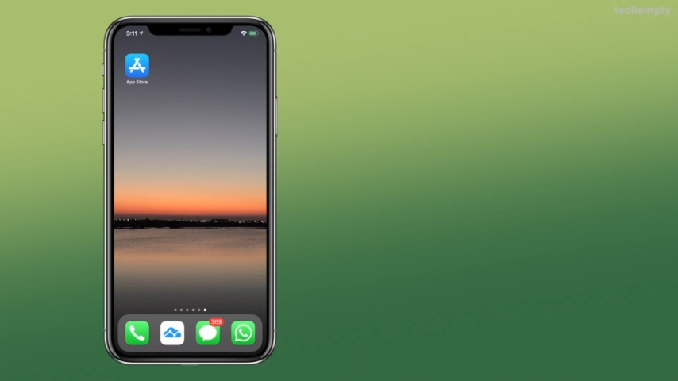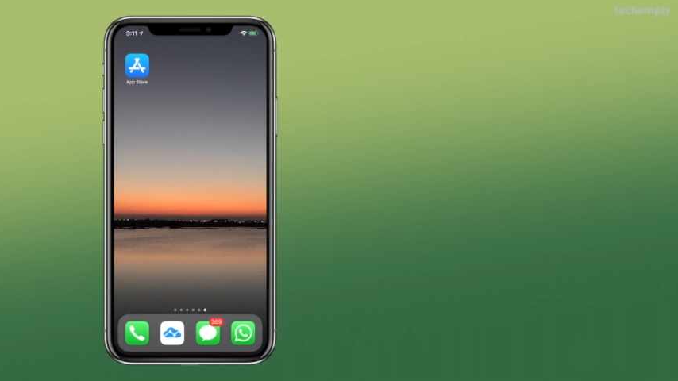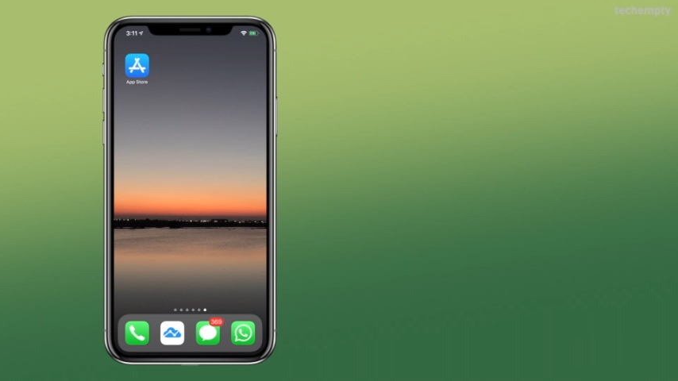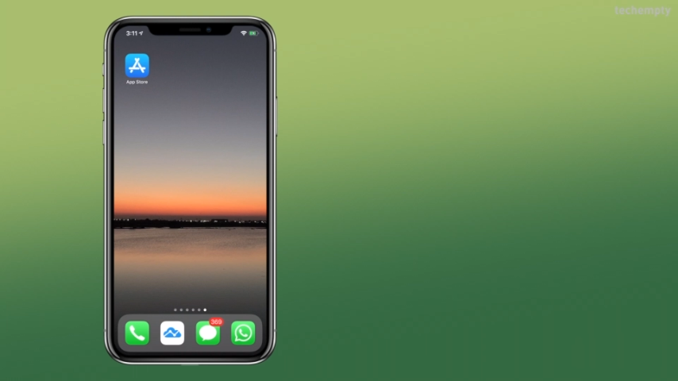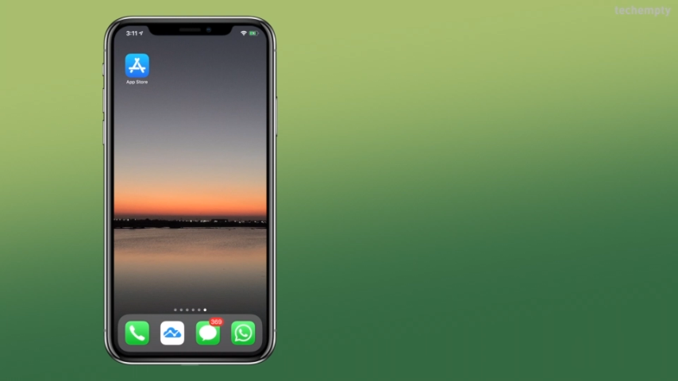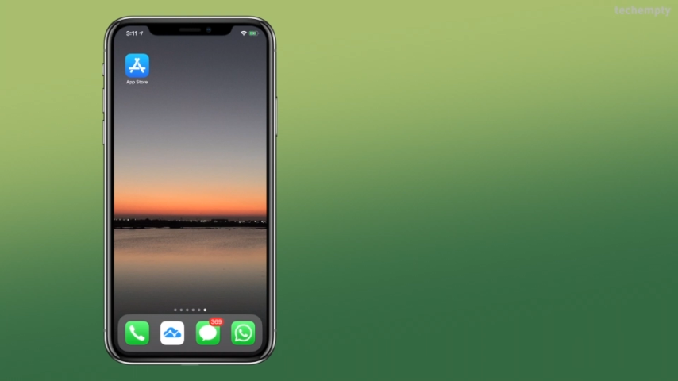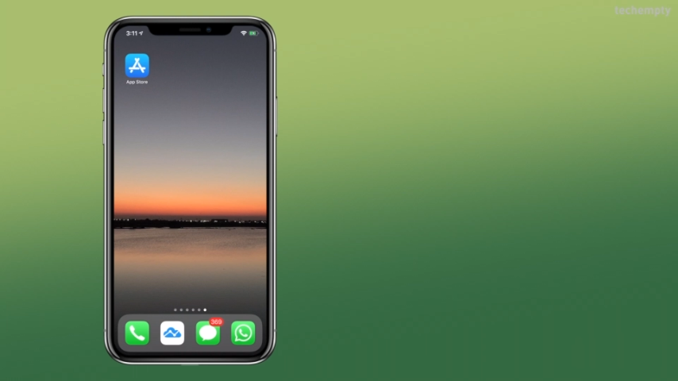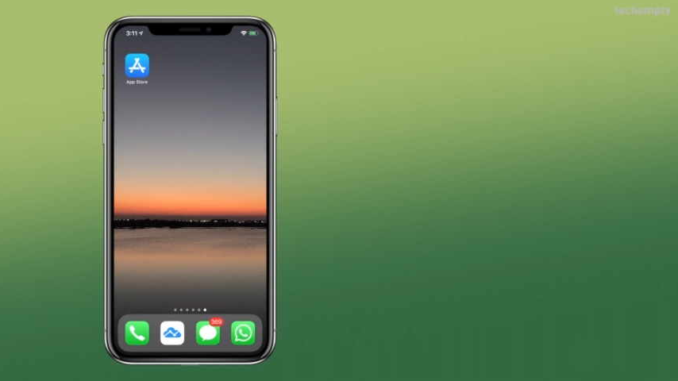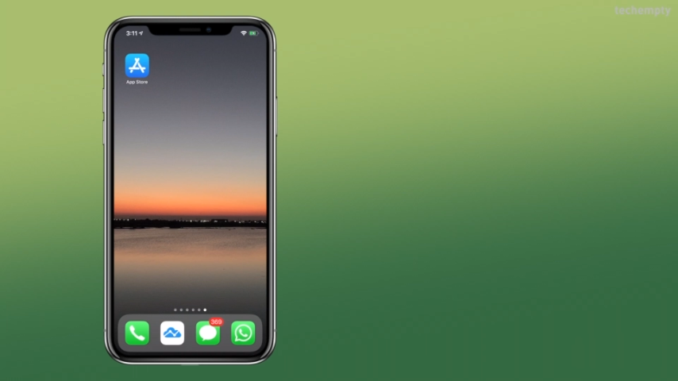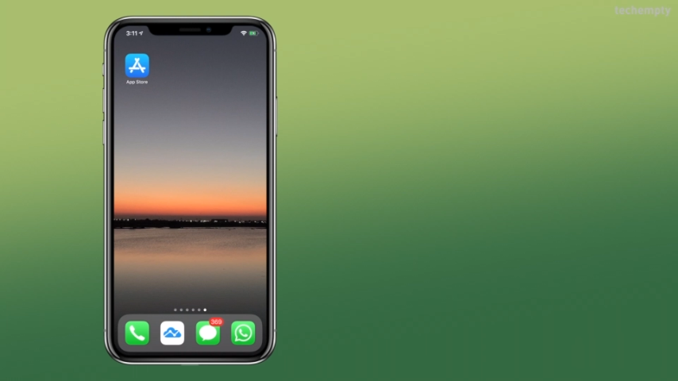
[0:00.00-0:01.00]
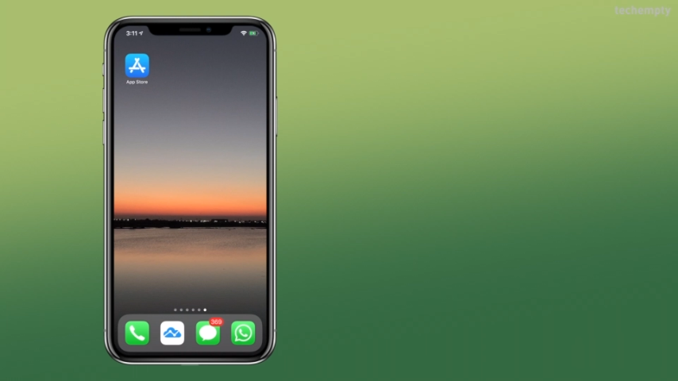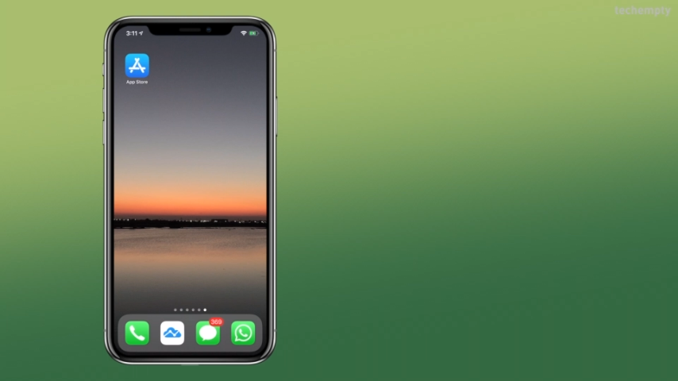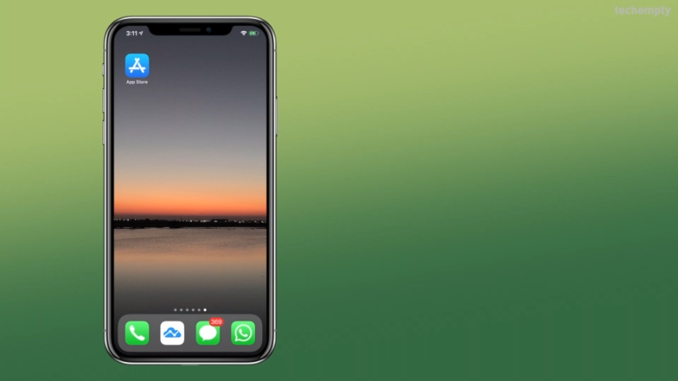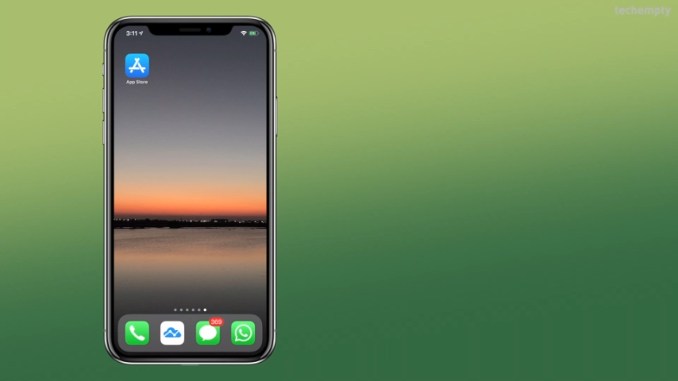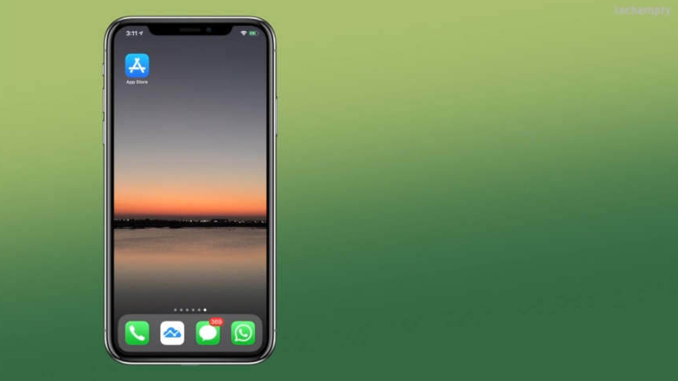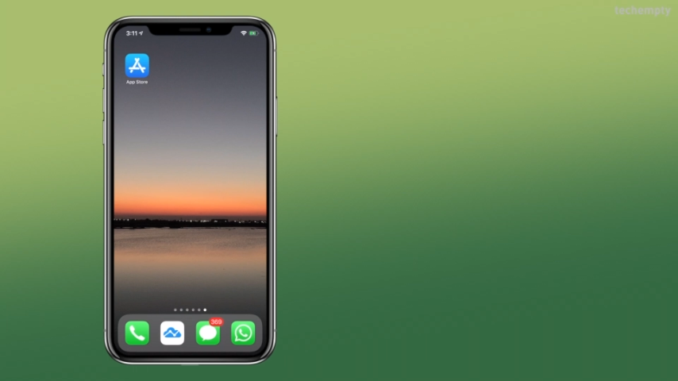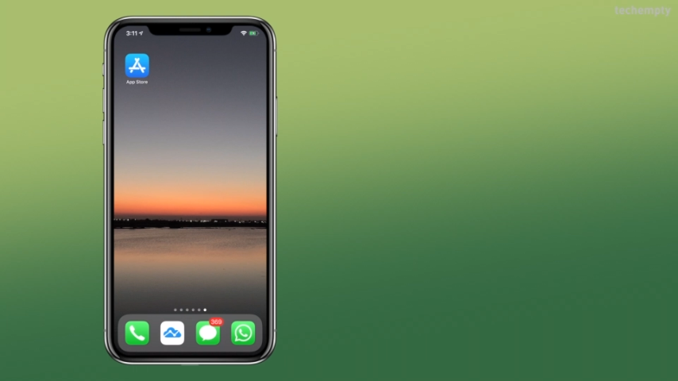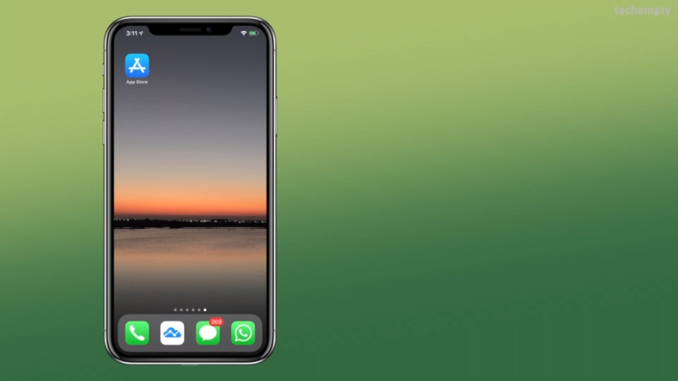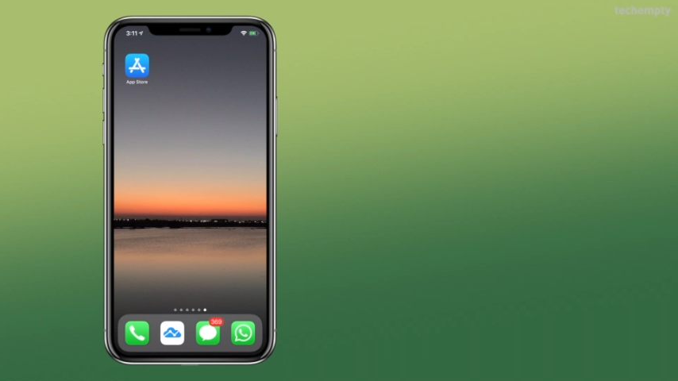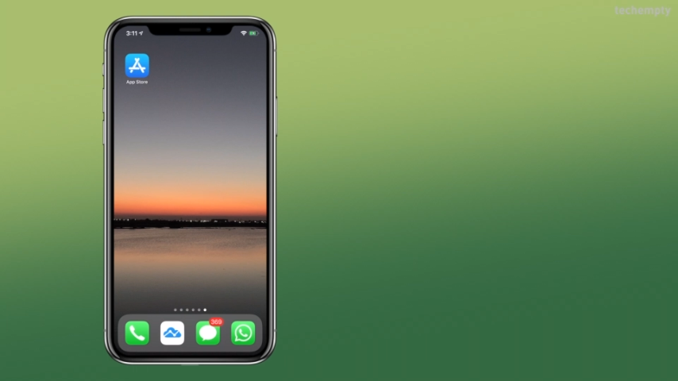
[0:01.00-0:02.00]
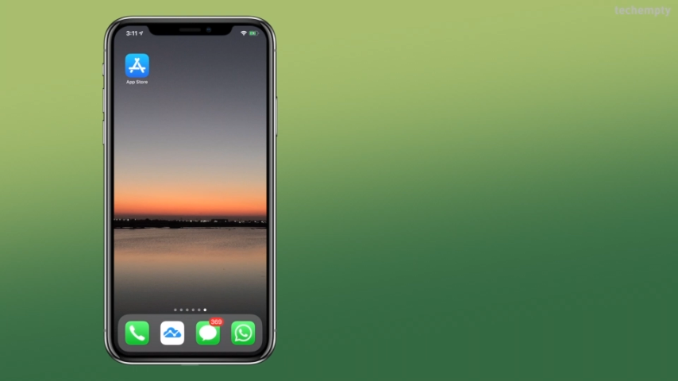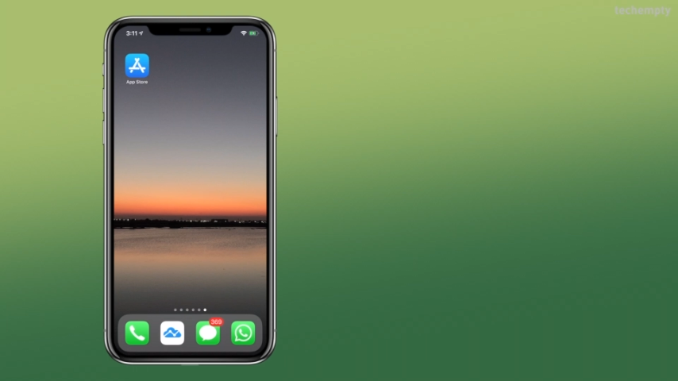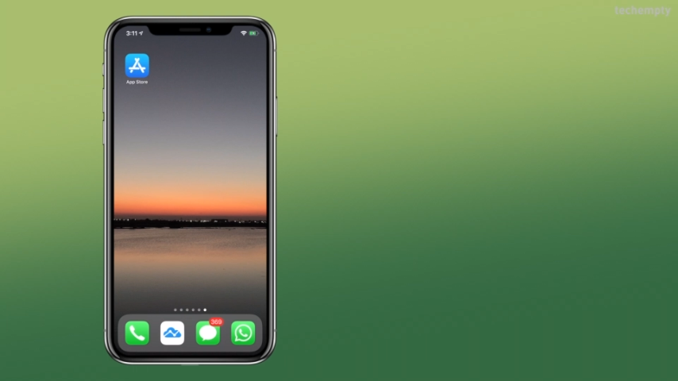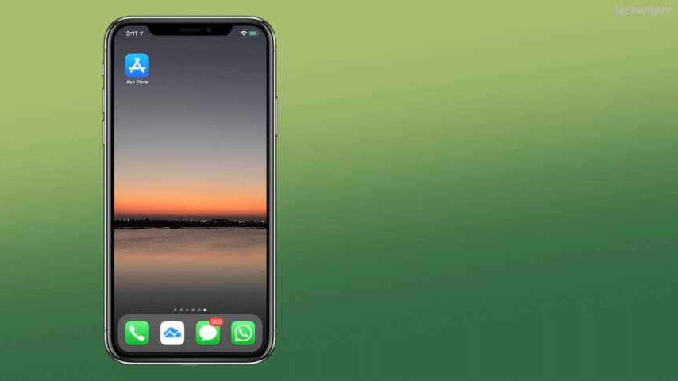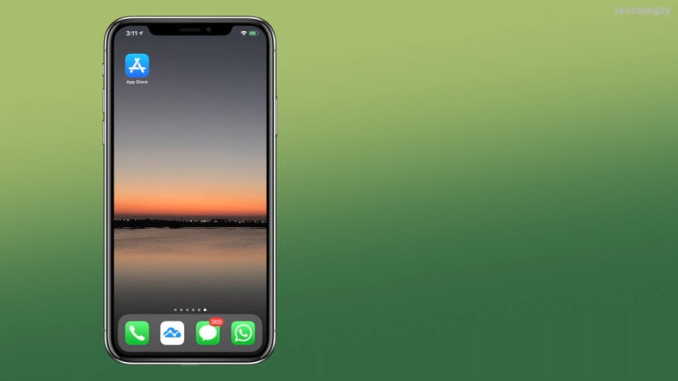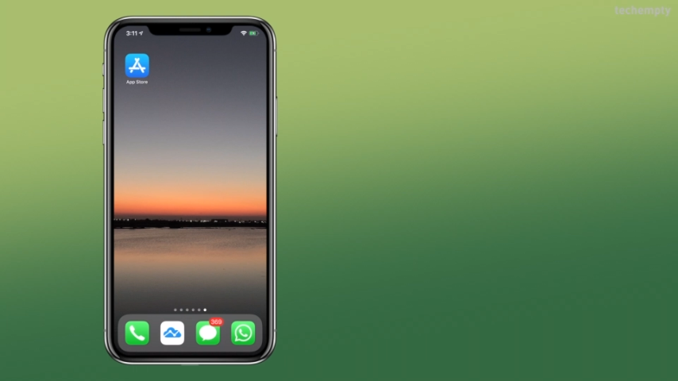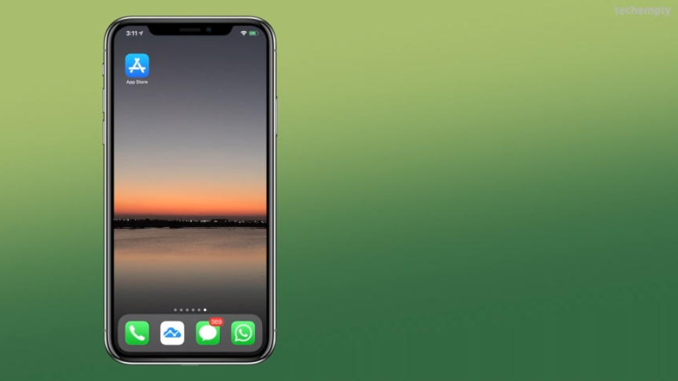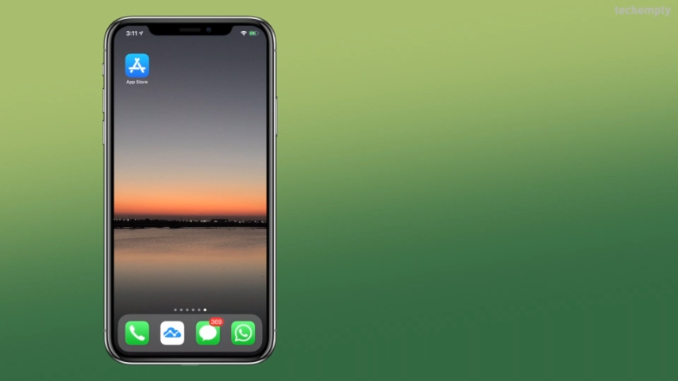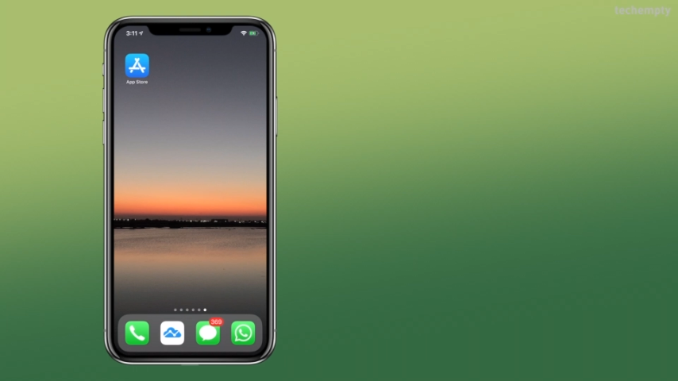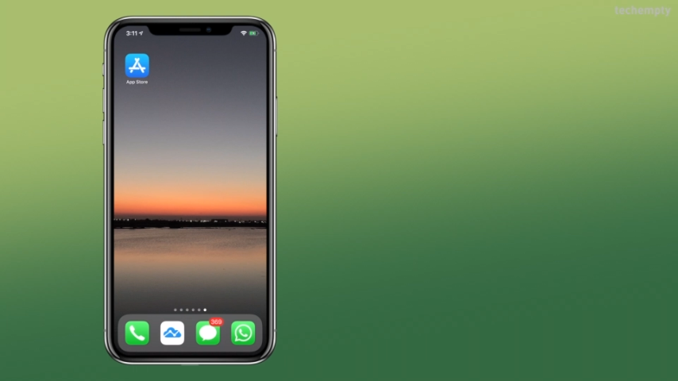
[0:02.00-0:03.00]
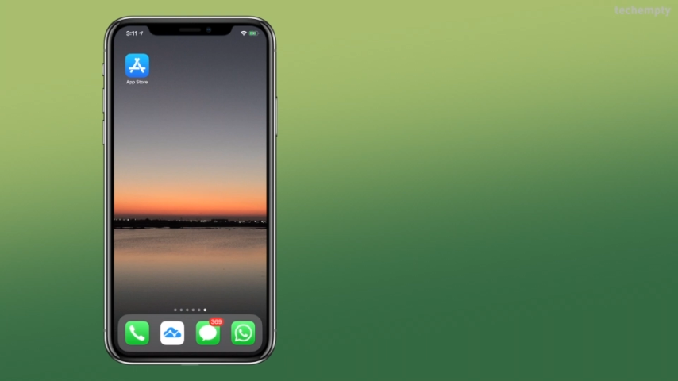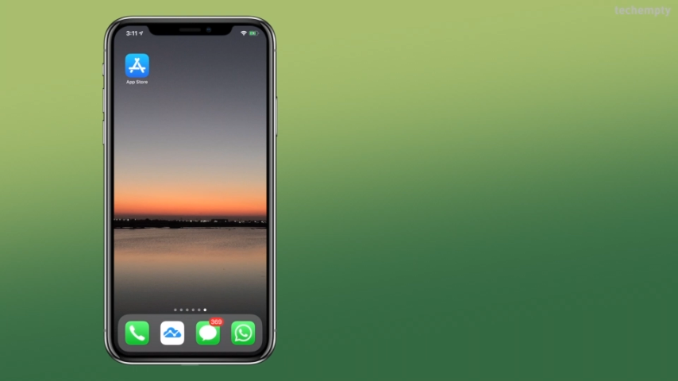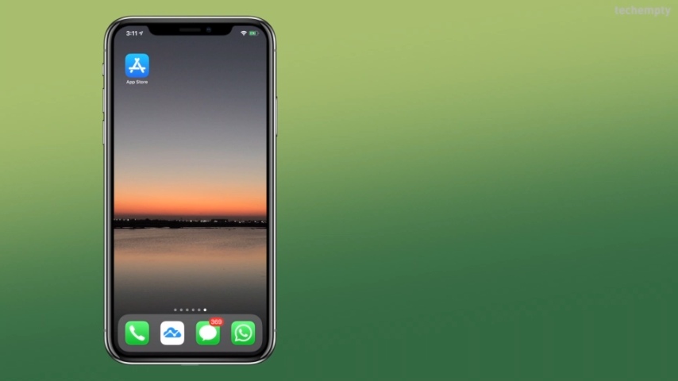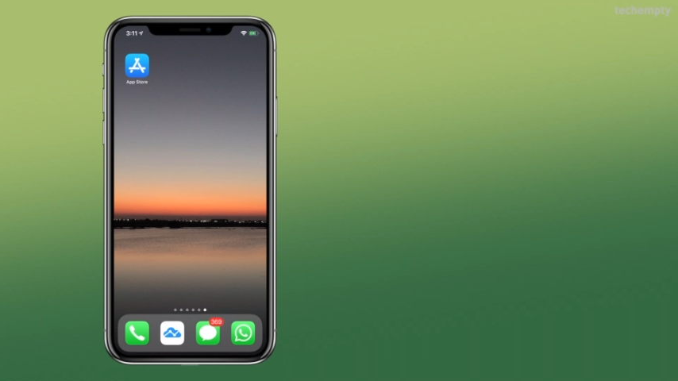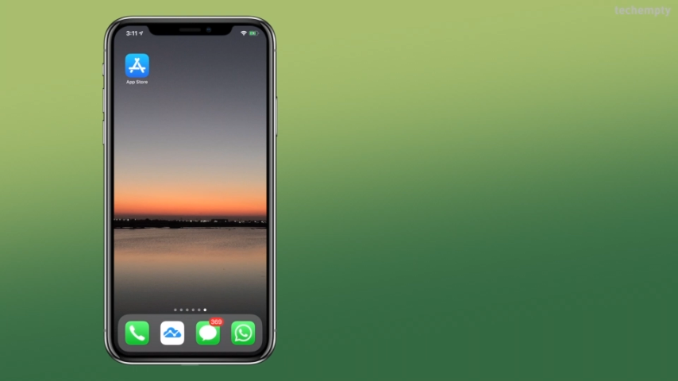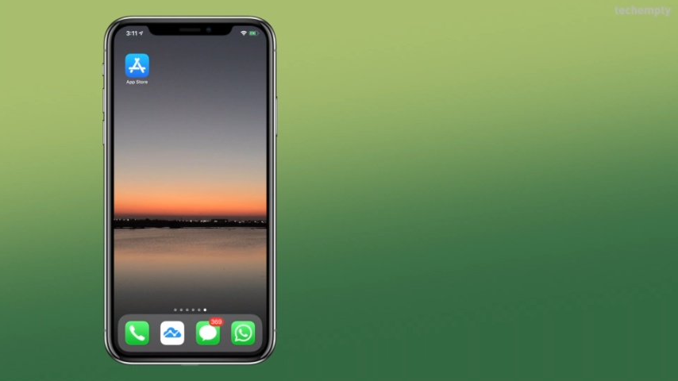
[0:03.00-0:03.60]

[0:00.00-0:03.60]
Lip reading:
[unreadable: no face in view]